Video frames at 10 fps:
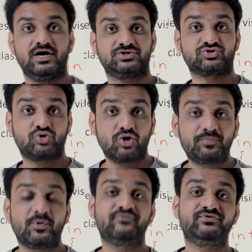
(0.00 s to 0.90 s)

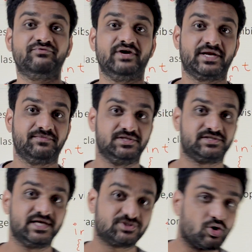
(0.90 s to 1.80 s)
scope of the variables
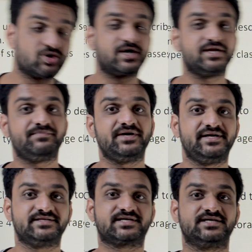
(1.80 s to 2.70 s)
has already been
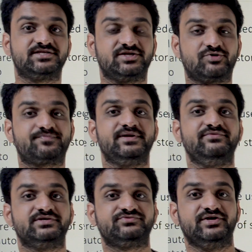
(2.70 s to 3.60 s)
discussed in our
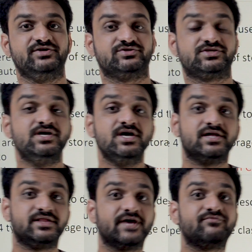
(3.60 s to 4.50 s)
previous videos.
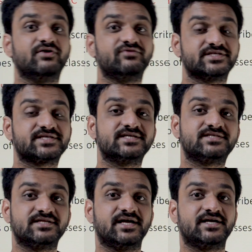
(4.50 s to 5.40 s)
There we have
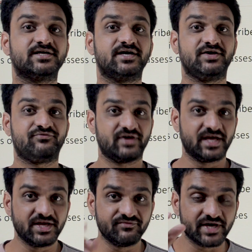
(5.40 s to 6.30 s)
discussed that if
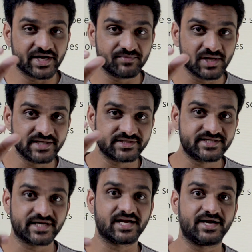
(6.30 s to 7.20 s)
any variable is
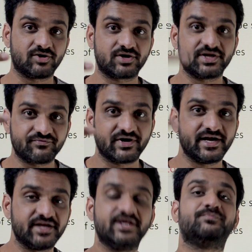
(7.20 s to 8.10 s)
declared or
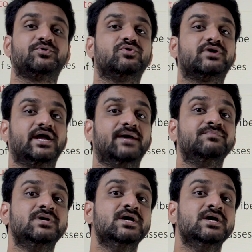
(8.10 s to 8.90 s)
defined in a program,